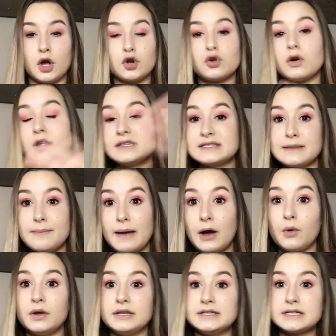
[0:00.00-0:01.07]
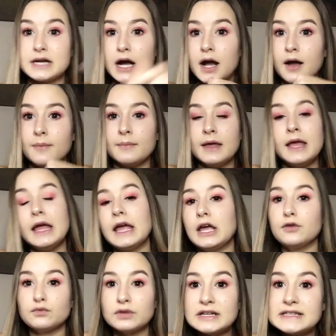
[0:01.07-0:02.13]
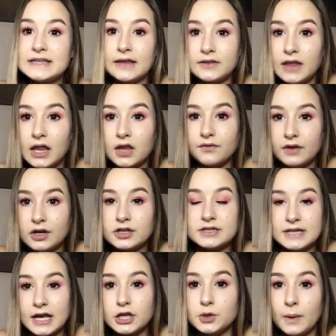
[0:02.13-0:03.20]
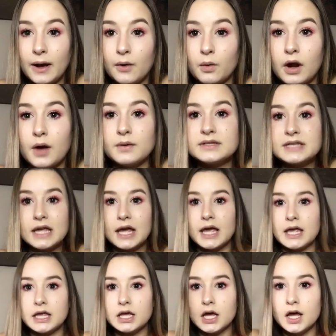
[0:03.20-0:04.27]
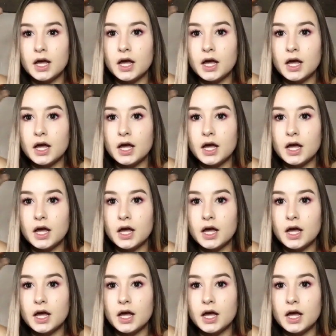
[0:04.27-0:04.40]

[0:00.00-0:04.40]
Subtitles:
"across the mountain to come and reset the elevator to get you out." I was like,